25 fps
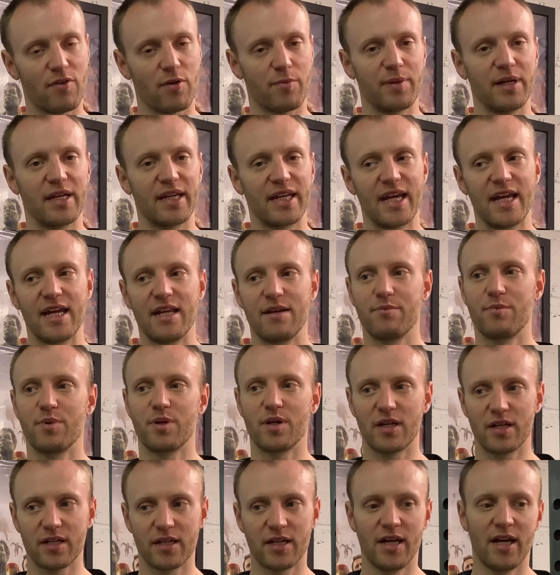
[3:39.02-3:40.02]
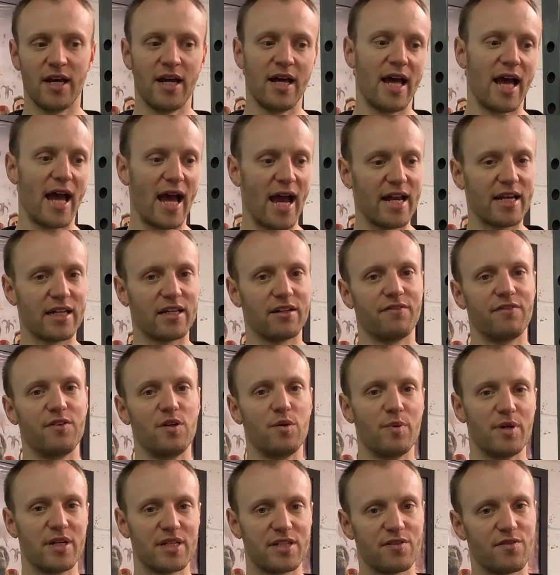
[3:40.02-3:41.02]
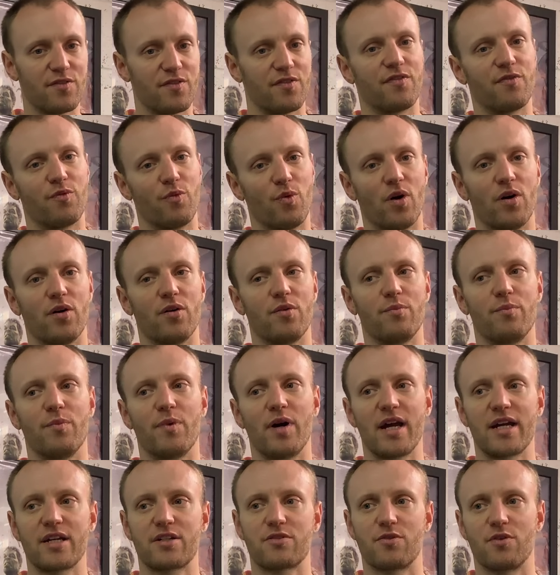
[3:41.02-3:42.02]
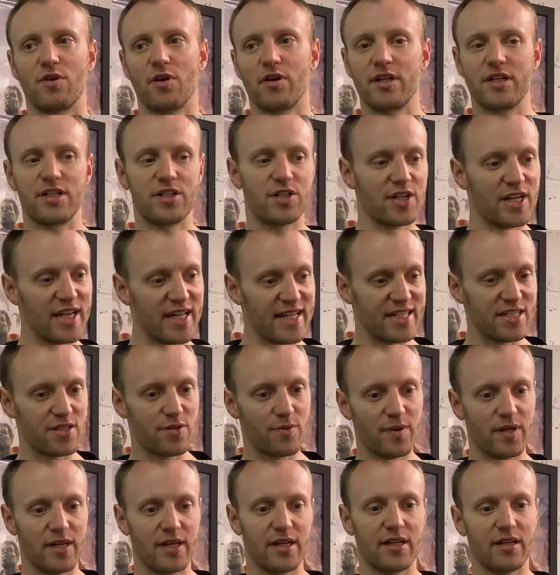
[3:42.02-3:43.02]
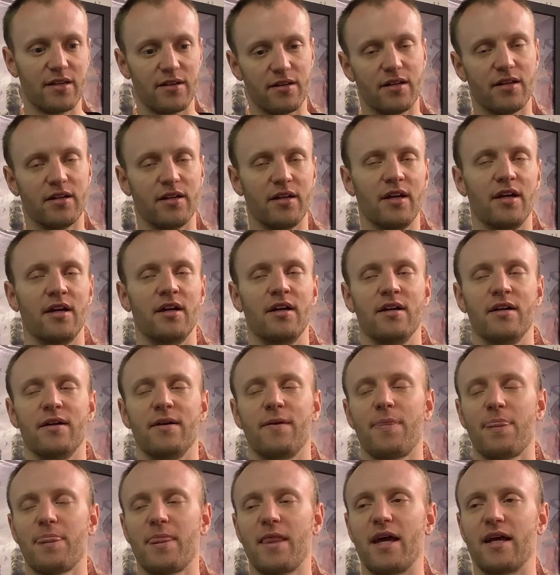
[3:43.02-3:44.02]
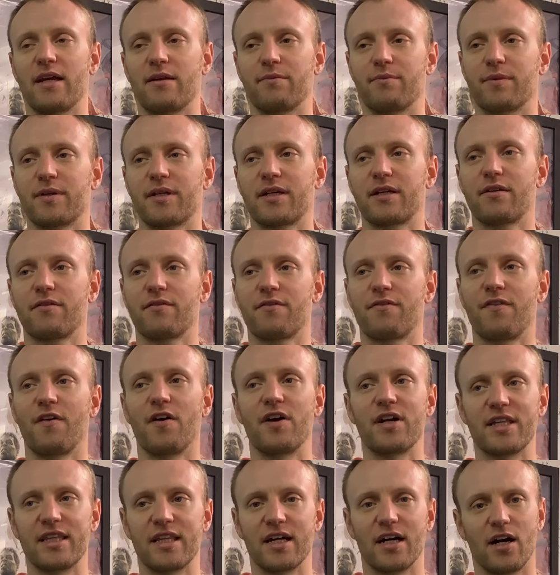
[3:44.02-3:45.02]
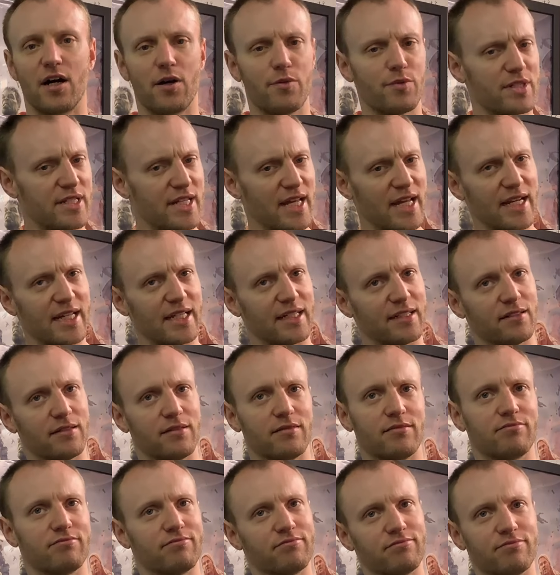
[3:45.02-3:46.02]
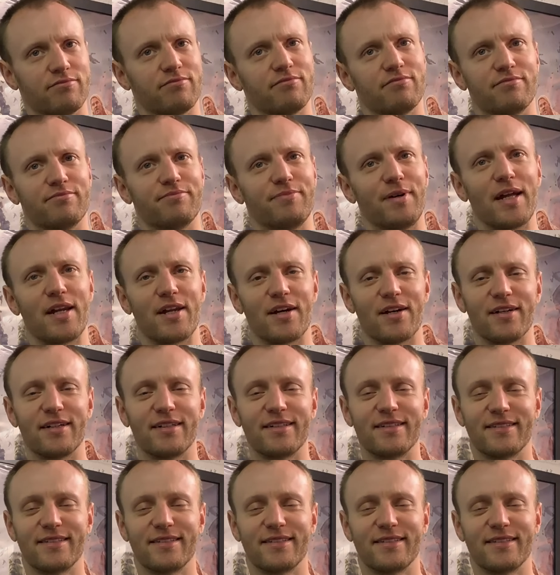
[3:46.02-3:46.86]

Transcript: rugby again, but adding a few bits of what my extra knowledge into it and and finding that I was getting better